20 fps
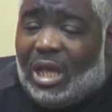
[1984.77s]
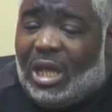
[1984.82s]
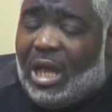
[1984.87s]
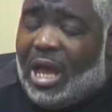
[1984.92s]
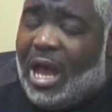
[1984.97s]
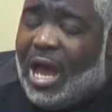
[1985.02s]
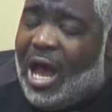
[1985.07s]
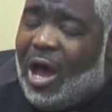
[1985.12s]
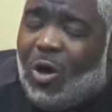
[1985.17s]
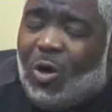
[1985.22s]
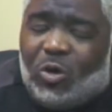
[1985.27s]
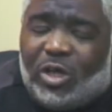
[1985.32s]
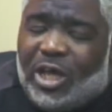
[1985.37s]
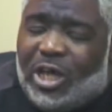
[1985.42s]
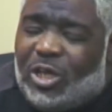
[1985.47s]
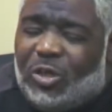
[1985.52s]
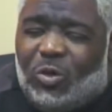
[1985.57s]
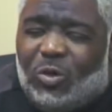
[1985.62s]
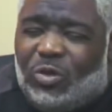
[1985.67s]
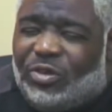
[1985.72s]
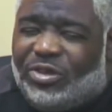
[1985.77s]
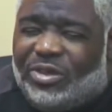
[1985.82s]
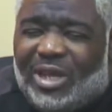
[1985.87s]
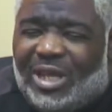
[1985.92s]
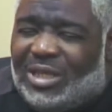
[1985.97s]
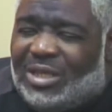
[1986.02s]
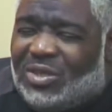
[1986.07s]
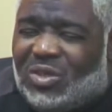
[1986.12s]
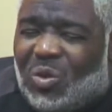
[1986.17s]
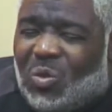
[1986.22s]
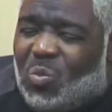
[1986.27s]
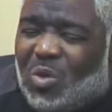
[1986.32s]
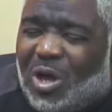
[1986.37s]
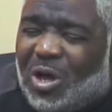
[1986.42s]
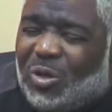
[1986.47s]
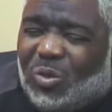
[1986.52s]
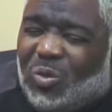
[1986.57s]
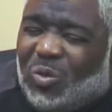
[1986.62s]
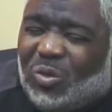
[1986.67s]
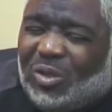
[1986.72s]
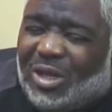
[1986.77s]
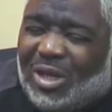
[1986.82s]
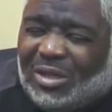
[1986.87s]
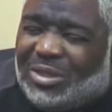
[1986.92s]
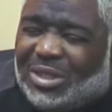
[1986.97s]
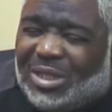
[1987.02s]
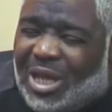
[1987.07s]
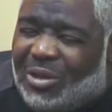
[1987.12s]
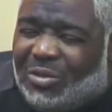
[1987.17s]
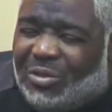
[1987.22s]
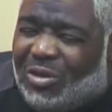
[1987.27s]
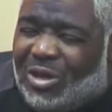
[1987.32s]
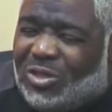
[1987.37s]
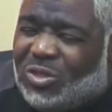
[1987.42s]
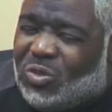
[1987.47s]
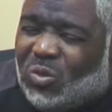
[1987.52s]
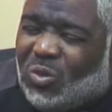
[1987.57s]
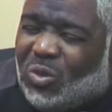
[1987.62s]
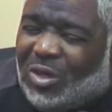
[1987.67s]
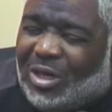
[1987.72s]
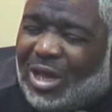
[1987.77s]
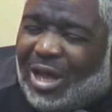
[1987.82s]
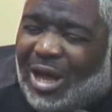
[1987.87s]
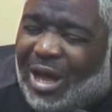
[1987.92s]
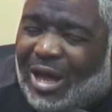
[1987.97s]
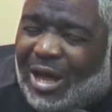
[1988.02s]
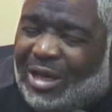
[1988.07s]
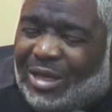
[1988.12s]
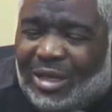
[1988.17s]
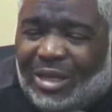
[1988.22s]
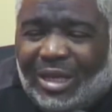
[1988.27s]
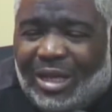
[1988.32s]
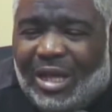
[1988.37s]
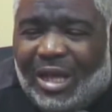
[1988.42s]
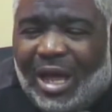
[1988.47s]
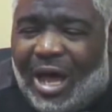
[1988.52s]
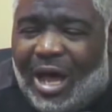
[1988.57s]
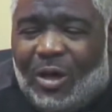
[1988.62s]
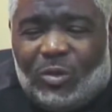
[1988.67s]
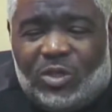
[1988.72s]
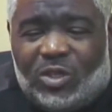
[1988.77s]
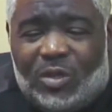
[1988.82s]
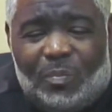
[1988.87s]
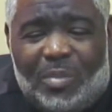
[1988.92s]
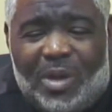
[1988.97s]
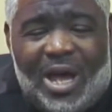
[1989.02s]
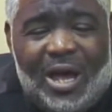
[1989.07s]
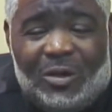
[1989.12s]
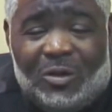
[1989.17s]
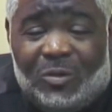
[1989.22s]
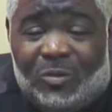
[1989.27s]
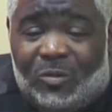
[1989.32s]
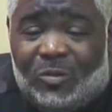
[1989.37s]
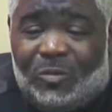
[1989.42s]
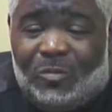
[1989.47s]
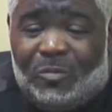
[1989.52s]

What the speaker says: How can you send someone who looks like Rasulullah out to battle?